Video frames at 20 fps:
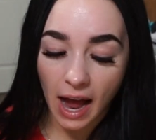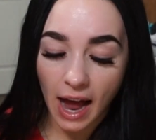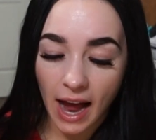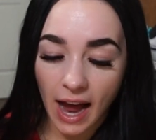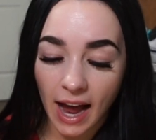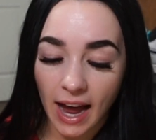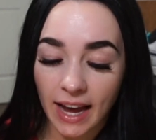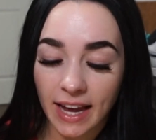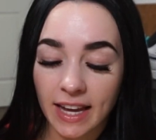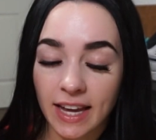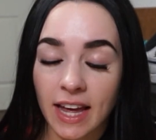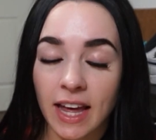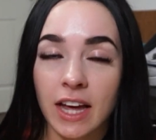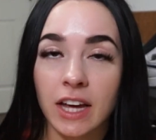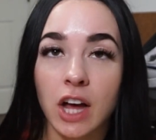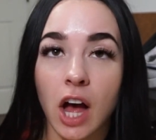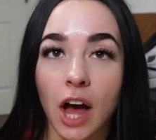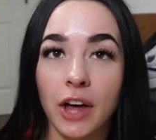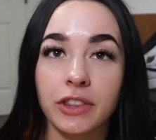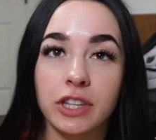I
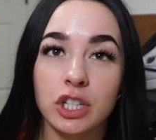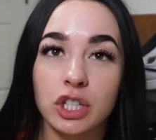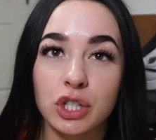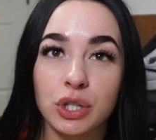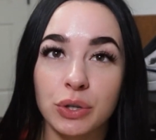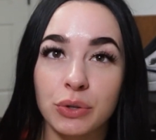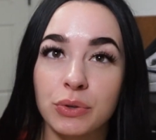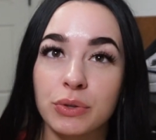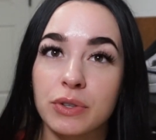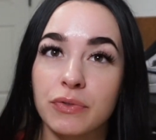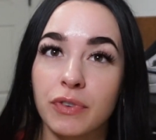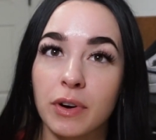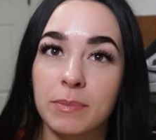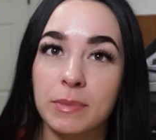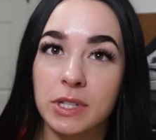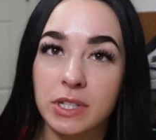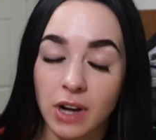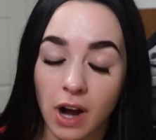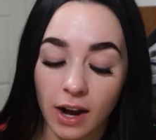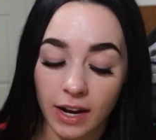got these shoes from
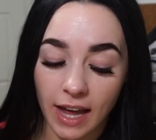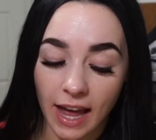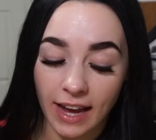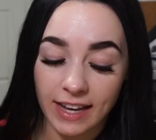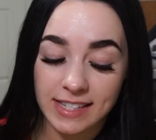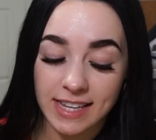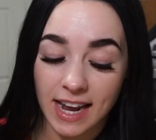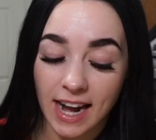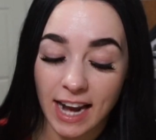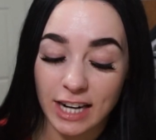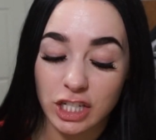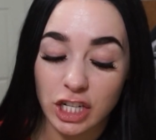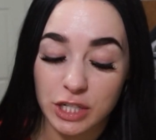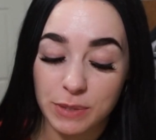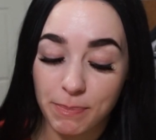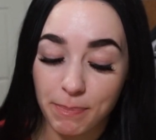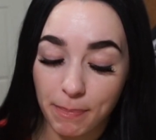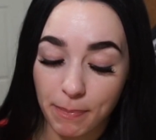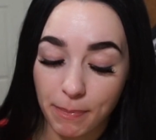StockX, and I just